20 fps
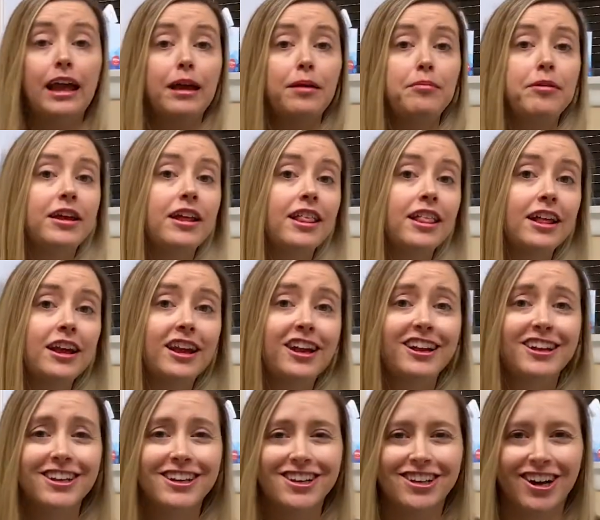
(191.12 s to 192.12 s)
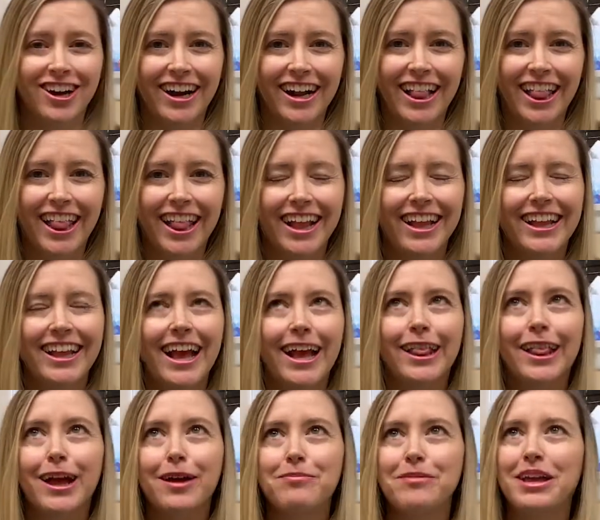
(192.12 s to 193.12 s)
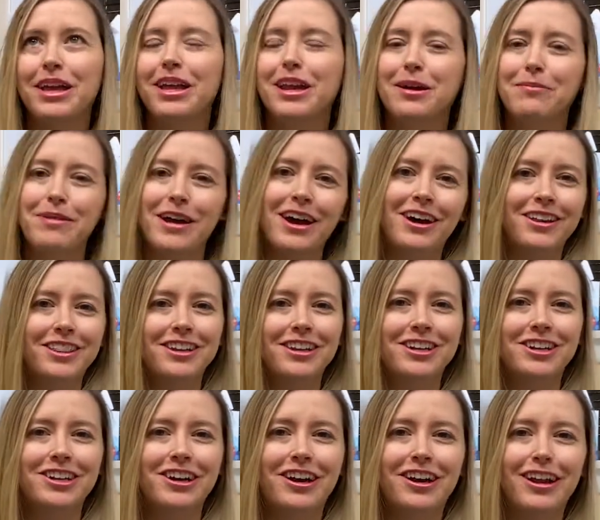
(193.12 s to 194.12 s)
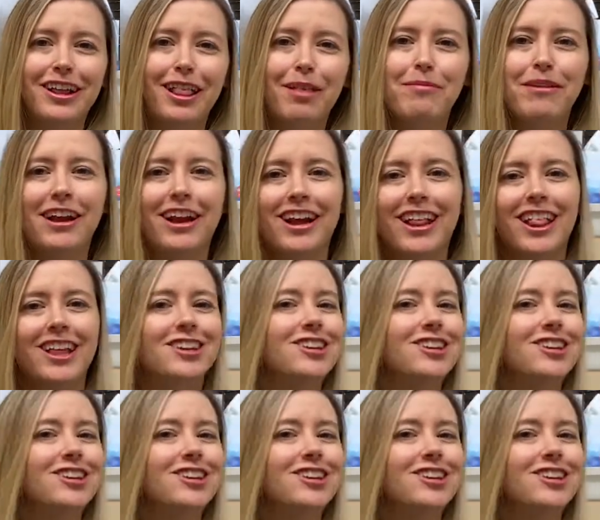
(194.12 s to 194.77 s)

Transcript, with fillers: ABC insurance. Yes, I'm making up a health insurance because